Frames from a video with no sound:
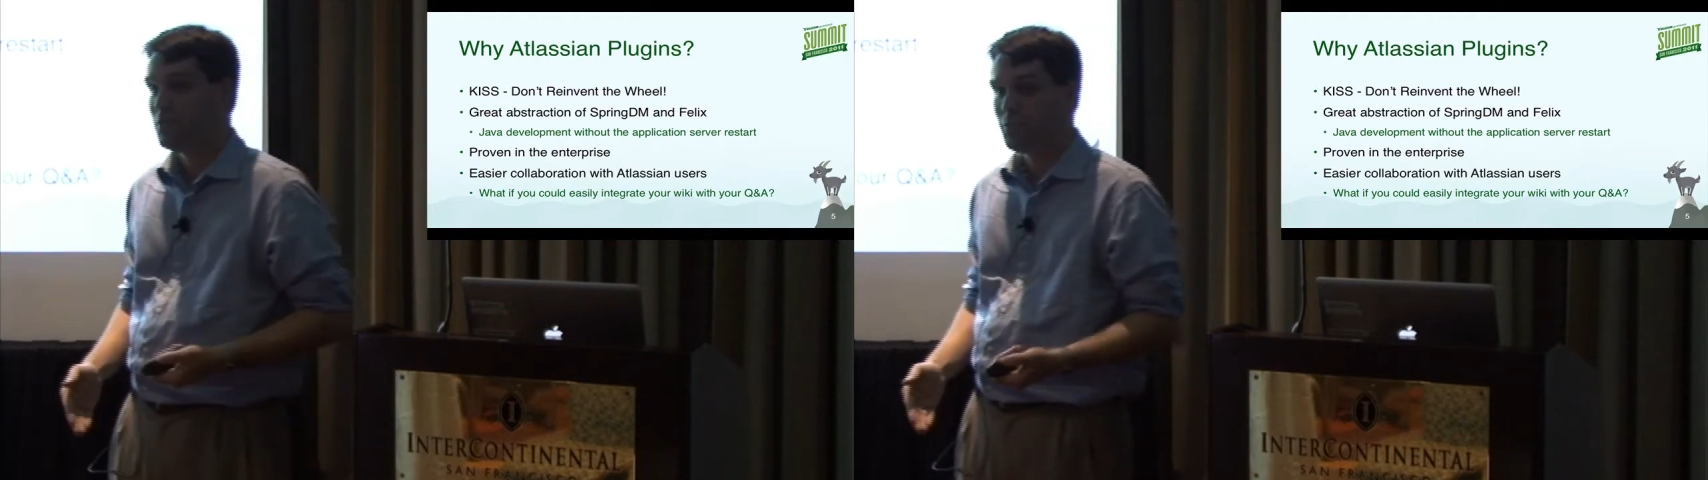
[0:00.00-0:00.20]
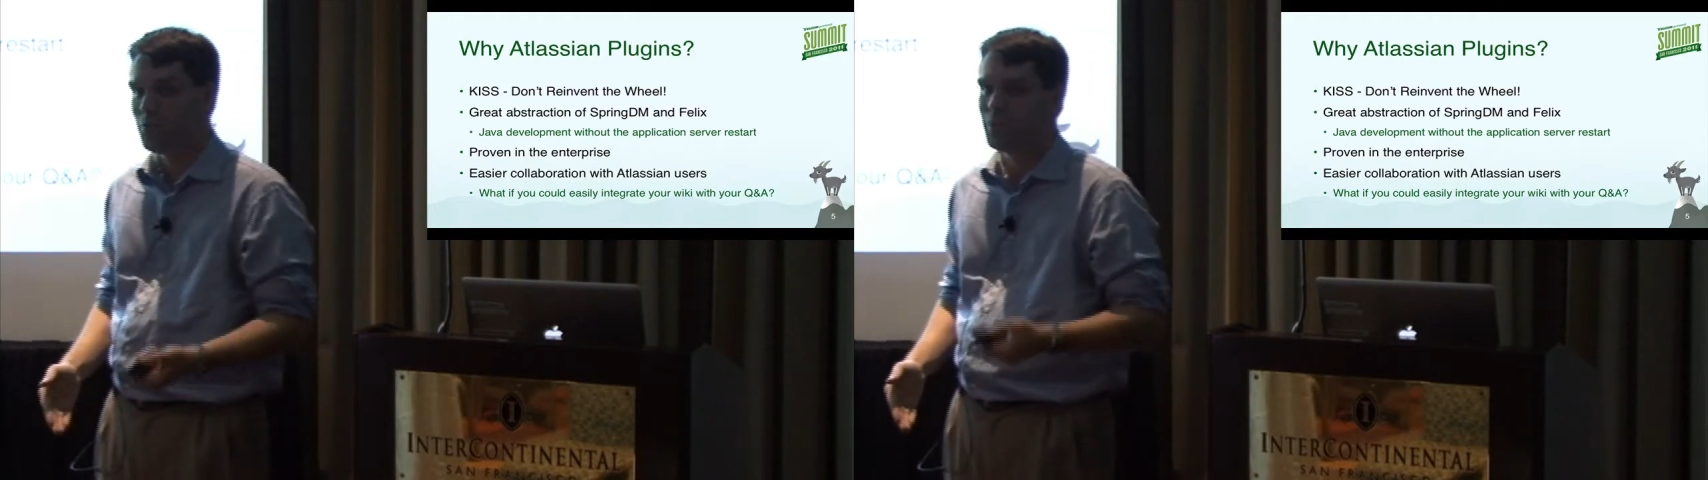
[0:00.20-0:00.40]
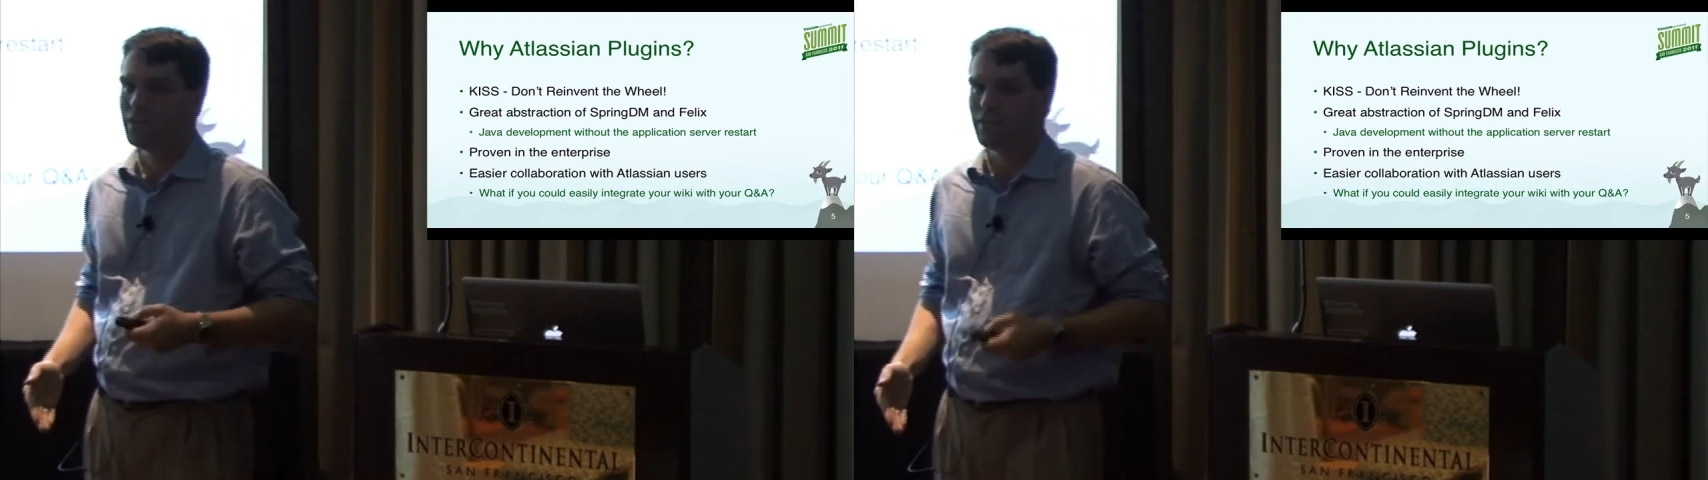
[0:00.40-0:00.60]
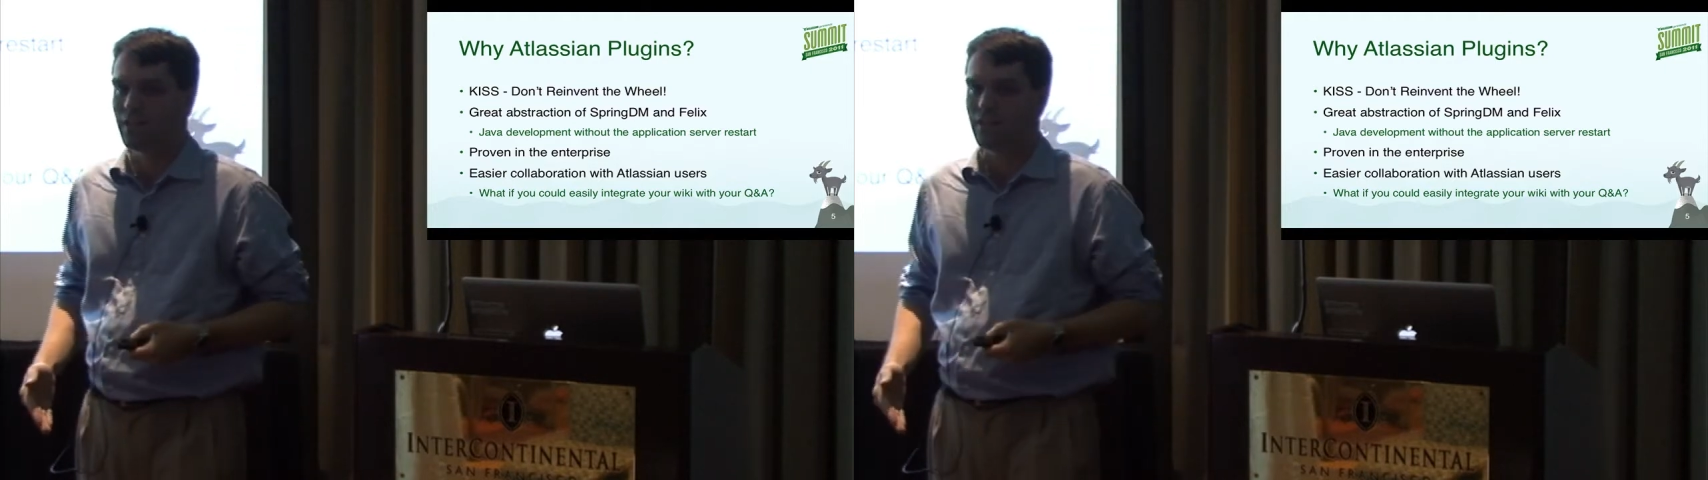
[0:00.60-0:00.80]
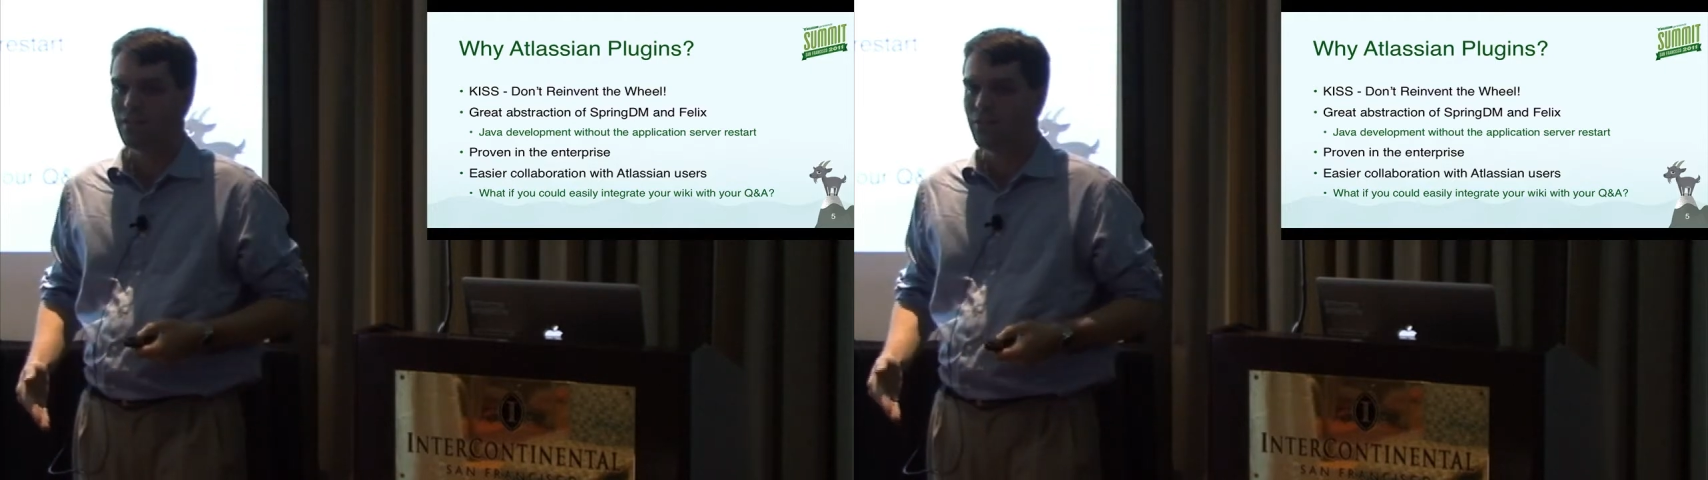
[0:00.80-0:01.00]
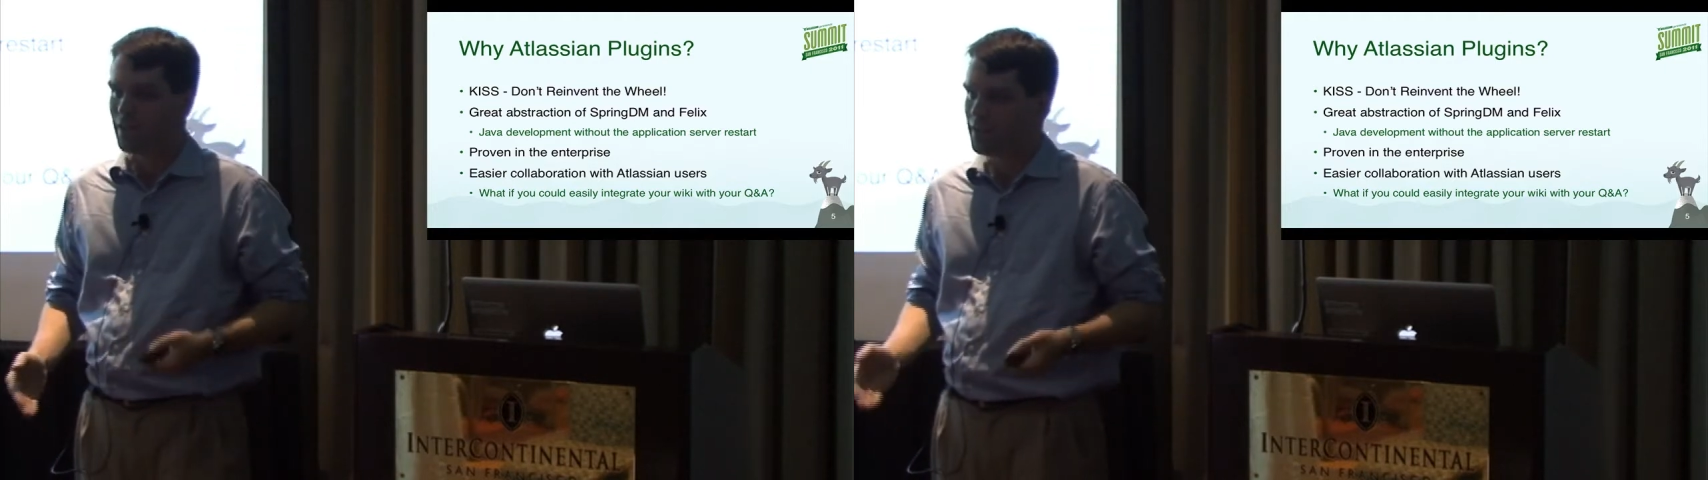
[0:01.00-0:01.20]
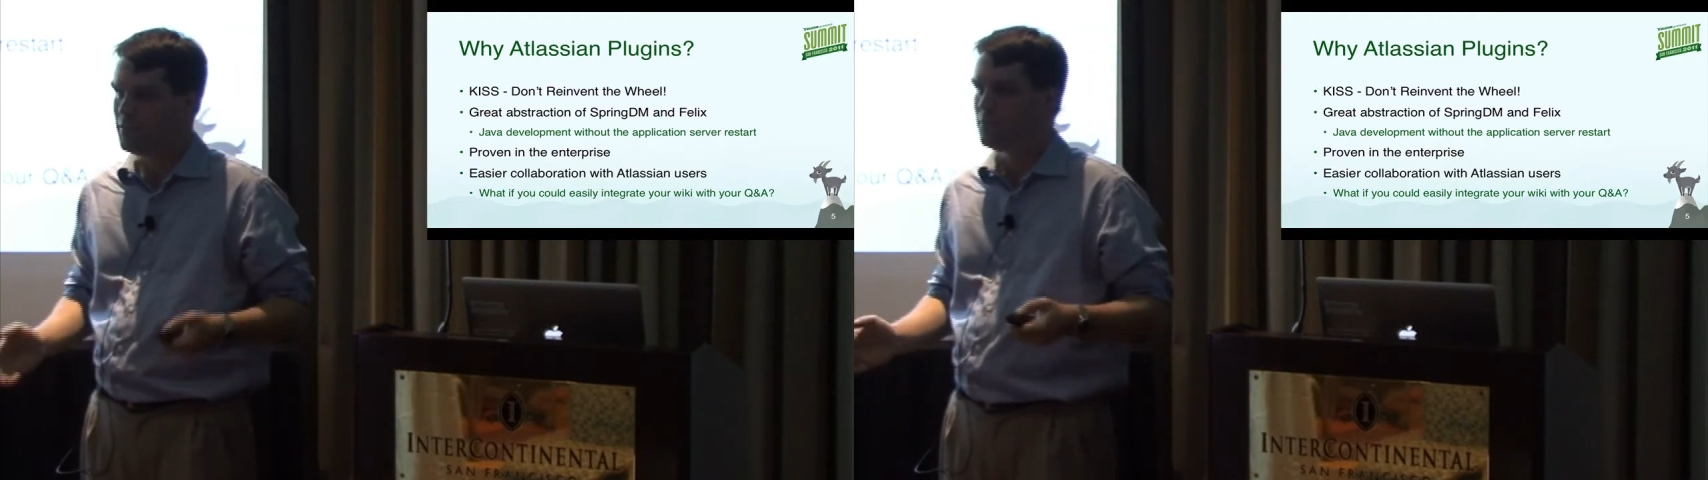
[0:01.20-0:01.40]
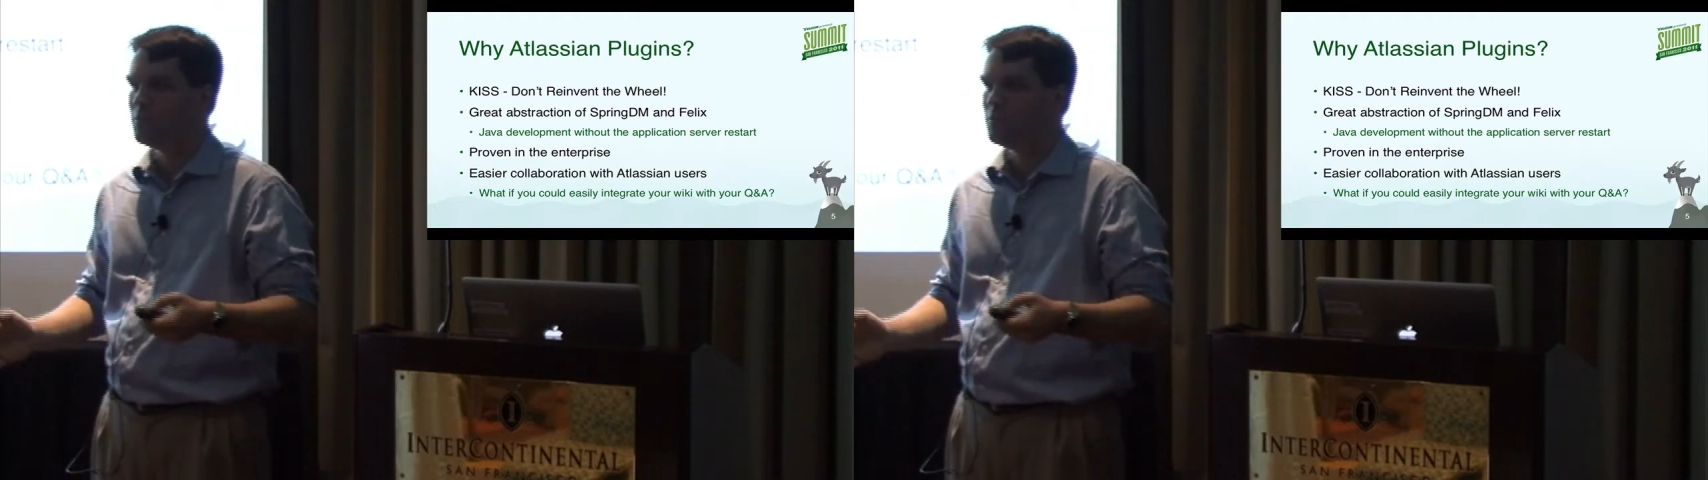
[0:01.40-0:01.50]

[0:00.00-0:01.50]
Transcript: So we decided, okay,